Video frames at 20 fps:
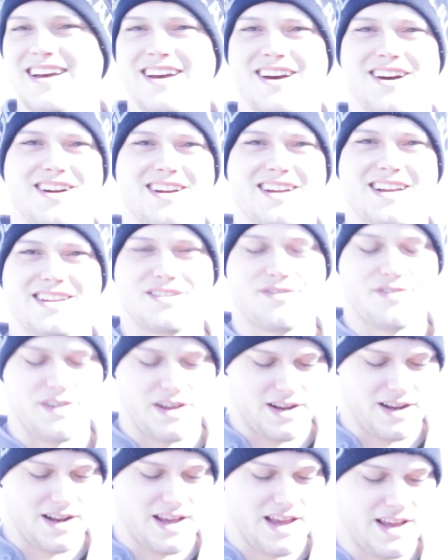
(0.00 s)
Alright guys, I found
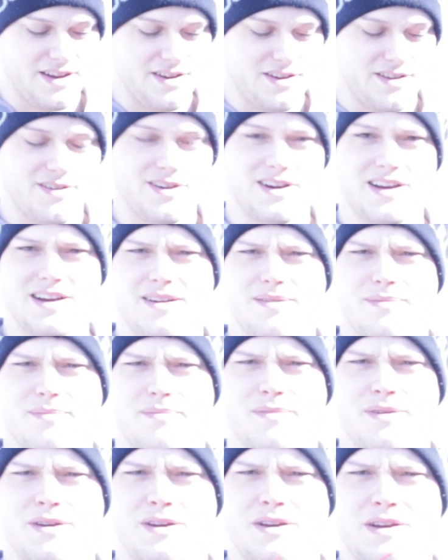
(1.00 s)
out I had to
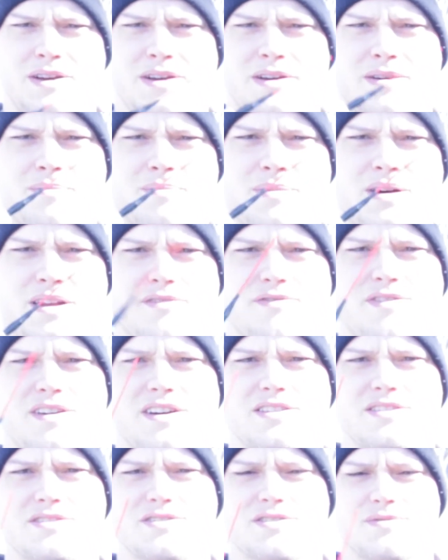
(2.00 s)
modify
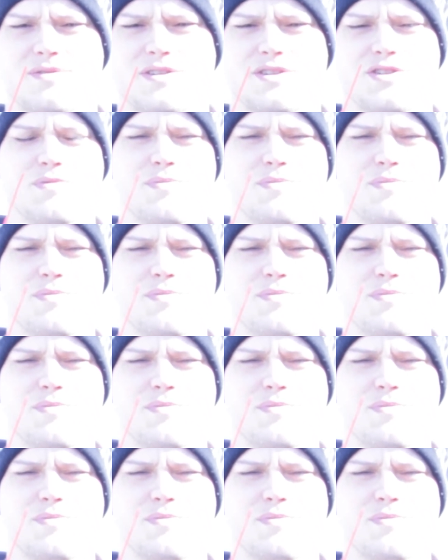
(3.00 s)
this syringe